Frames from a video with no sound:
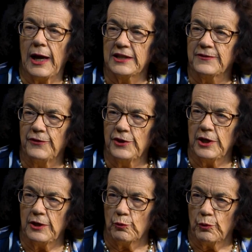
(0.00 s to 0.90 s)
As for
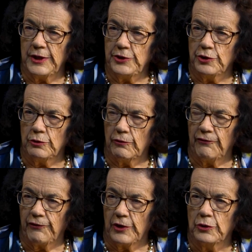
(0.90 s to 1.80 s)
the regional
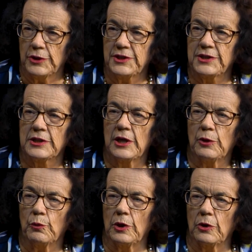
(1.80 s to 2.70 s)
focus,
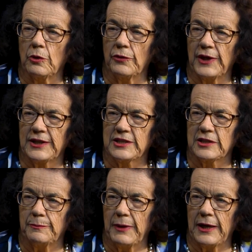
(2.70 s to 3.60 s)
well, that's
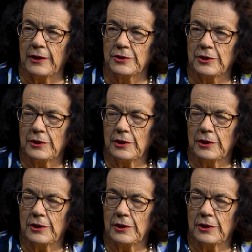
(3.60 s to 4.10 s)
about